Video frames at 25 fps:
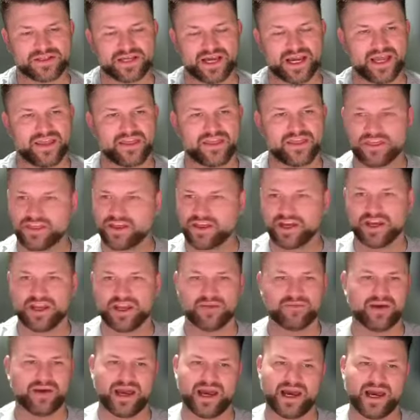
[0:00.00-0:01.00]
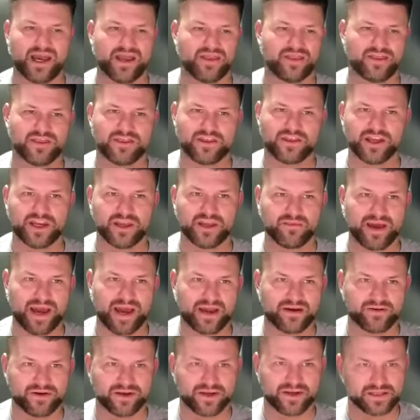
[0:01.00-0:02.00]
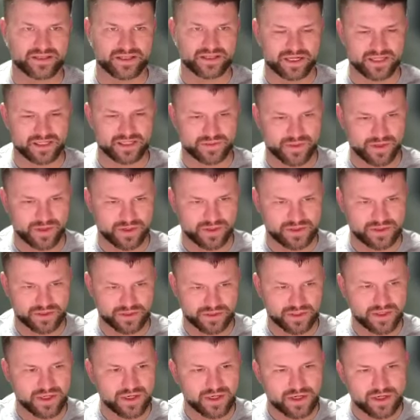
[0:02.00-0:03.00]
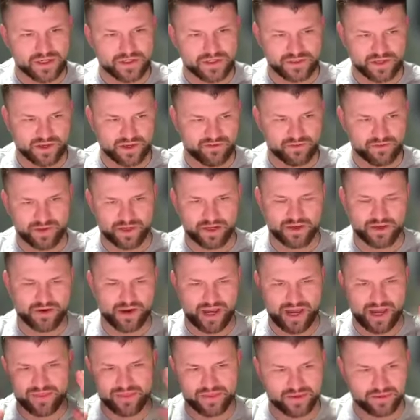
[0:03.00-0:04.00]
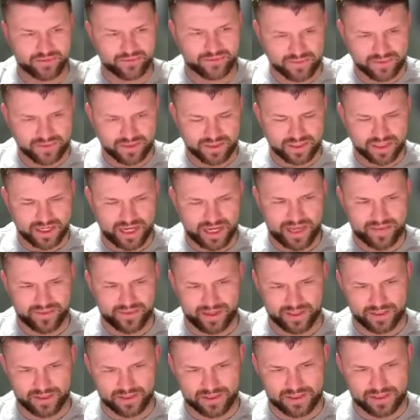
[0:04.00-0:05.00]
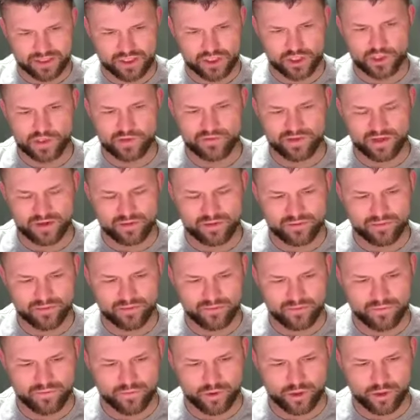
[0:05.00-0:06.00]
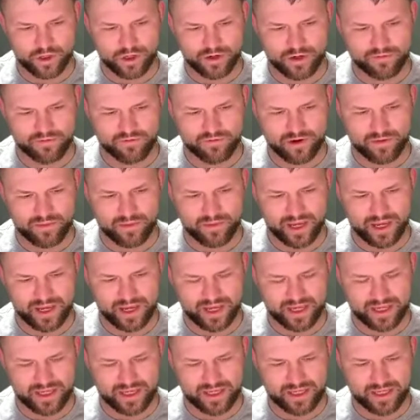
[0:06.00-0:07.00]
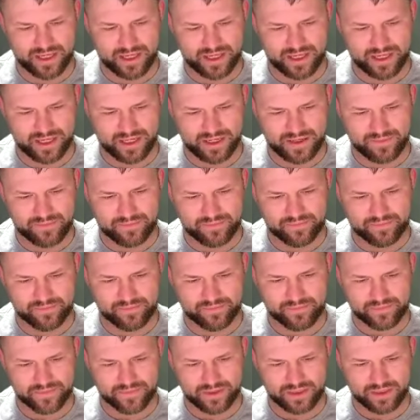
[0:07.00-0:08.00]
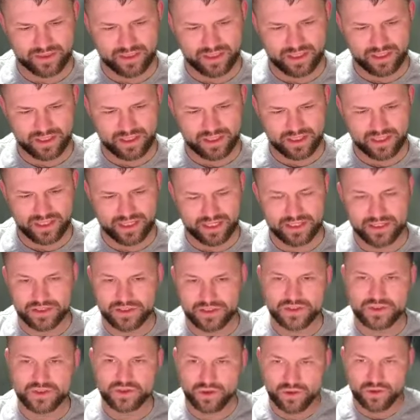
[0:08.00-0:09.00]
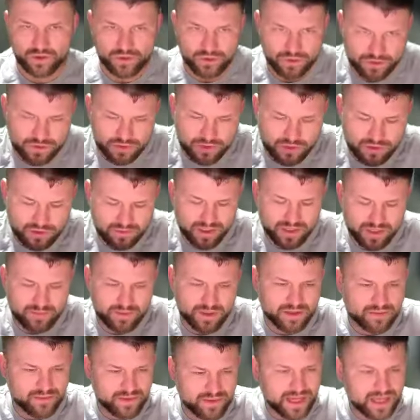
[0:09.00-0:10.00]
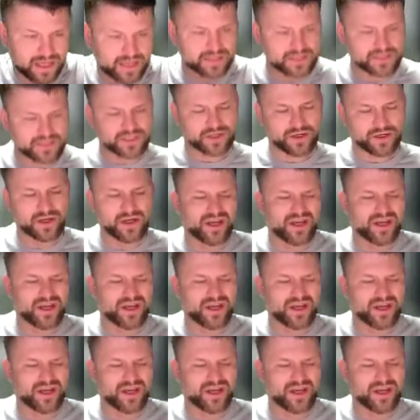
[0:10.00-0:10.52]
had 30 batteries that I spoke to everybody who had them, and then two of them were from a like an installer who told me a bit about it. So